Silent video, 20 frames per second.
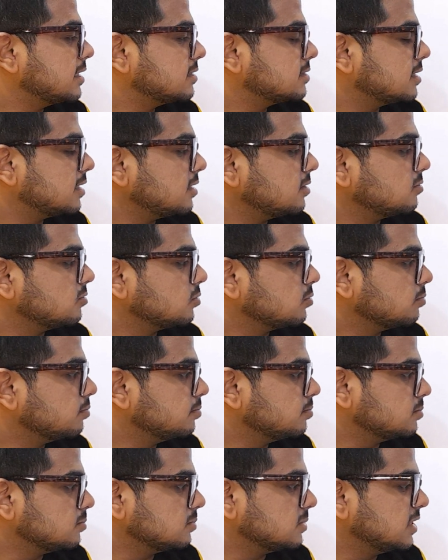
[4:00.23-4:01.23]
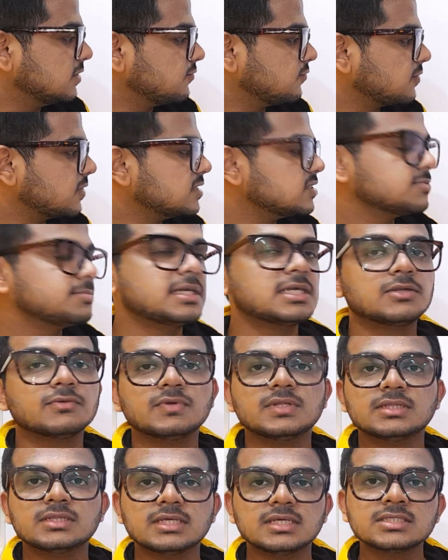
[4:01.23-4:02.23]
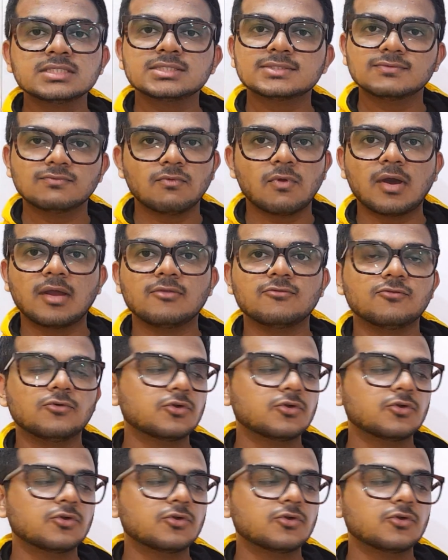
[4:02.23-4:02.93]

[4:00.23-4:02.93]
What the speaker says: is a difference between these valve.